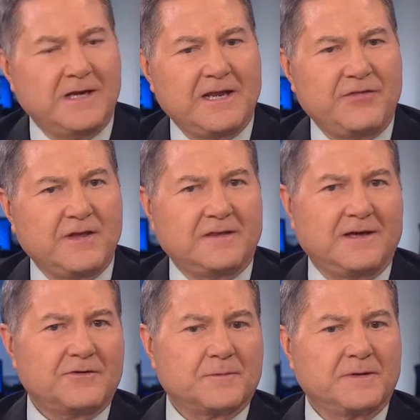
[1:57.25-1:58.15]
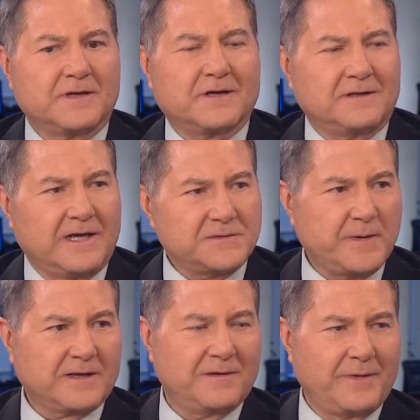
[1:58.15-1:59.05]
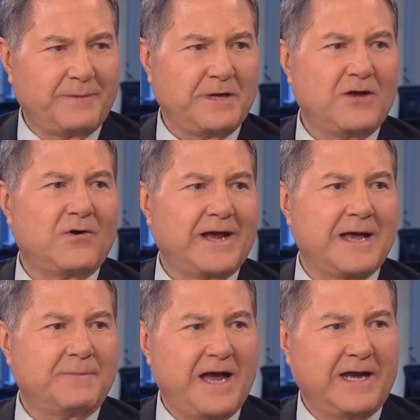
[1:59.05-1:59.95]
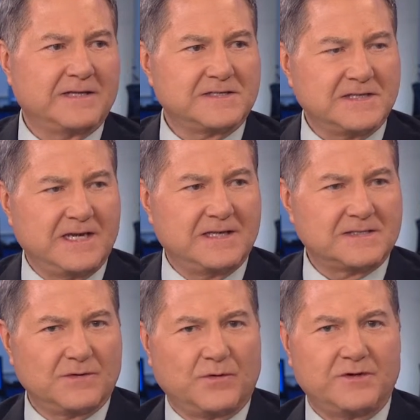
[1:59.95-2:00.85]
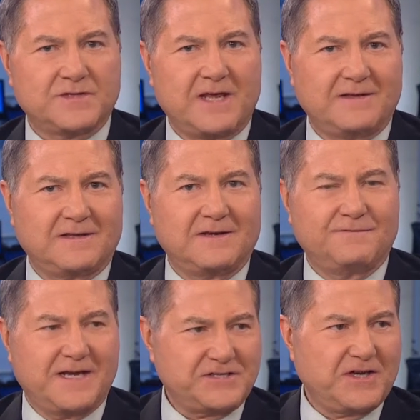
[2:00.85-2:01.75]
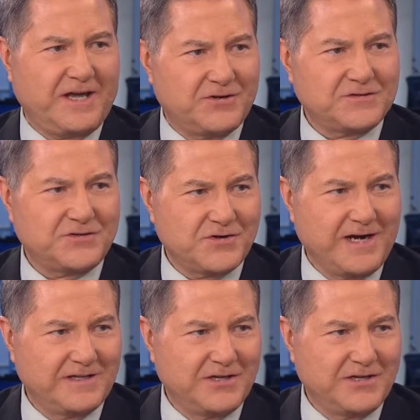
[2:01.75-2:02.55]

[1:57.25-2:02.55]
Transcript: and I think the other political aspect that may be going on behind the scenes, when you say that the investigators are trying to